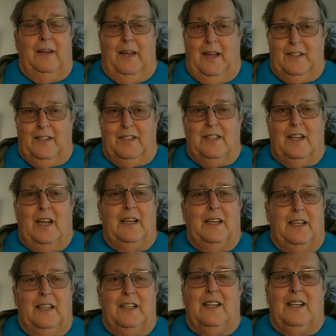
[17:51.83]
Yes, they
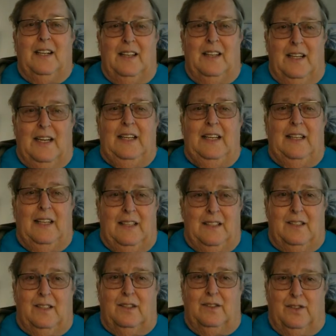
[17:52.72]
did
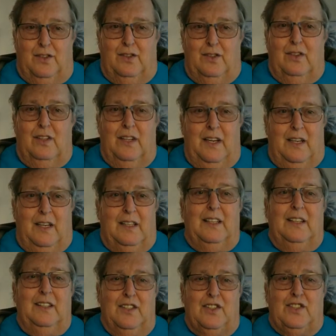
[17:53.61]
thoroughly
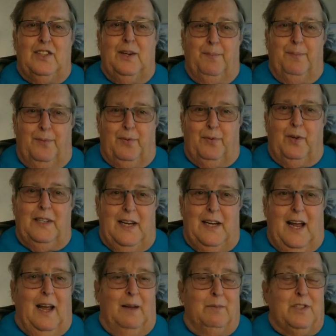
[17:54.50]
clean the ship 3
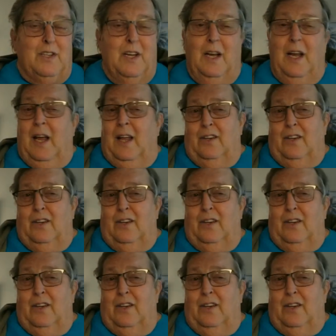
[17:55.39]
times.